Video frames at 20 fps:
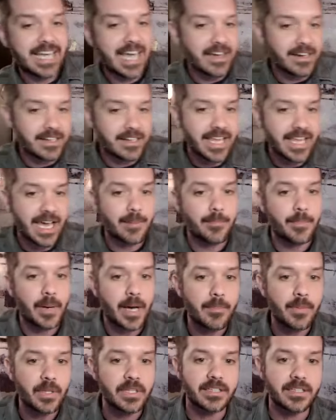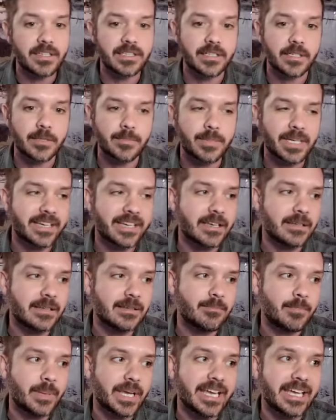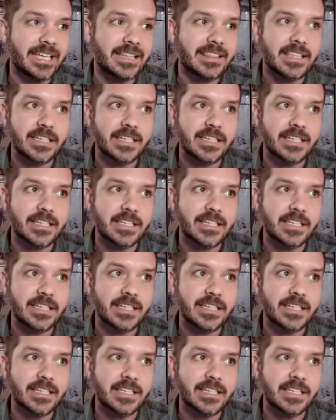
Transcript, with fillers: out of that bubble a little bit, bit,